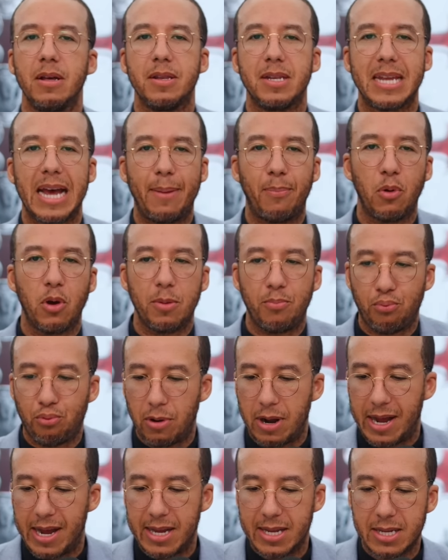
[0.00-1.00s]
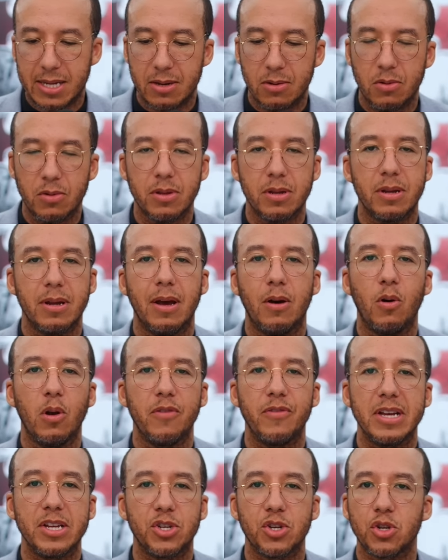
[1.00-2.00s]
tabloid press and all
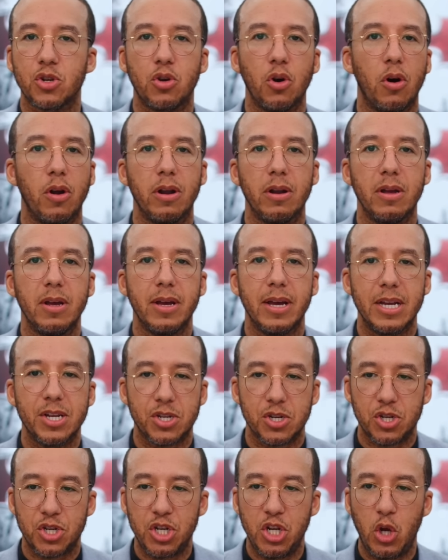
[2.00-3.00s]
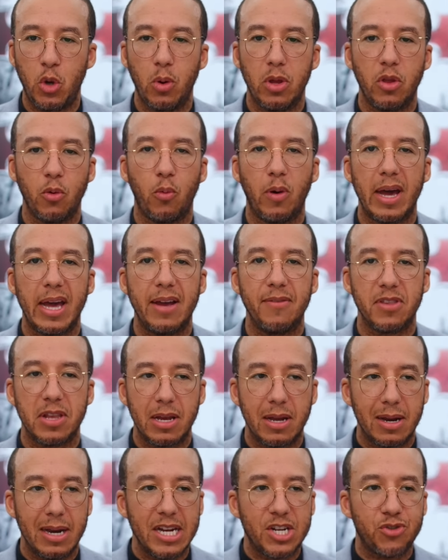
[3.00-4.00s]
of it's just gone. It's just you and the waves.
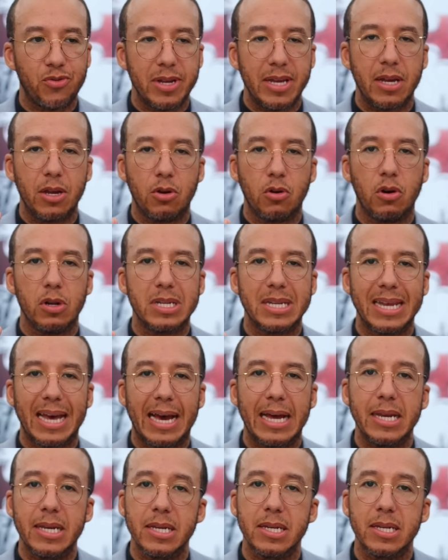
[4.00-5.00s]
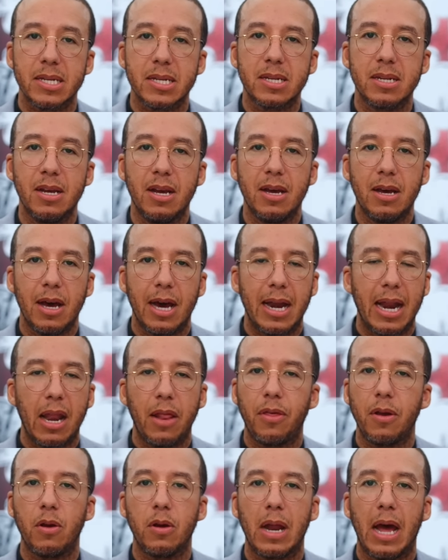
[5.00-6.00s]
You're literally in God's hands, and
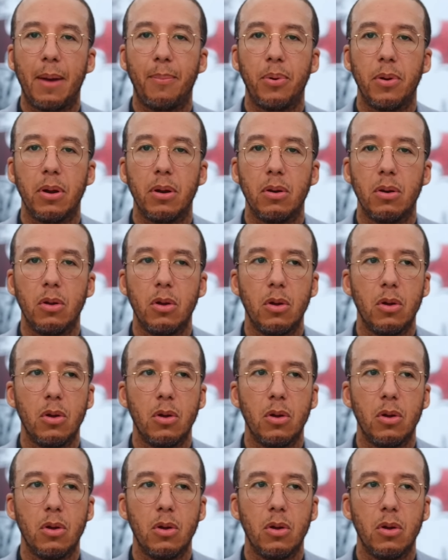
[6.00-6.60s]
anything could happen.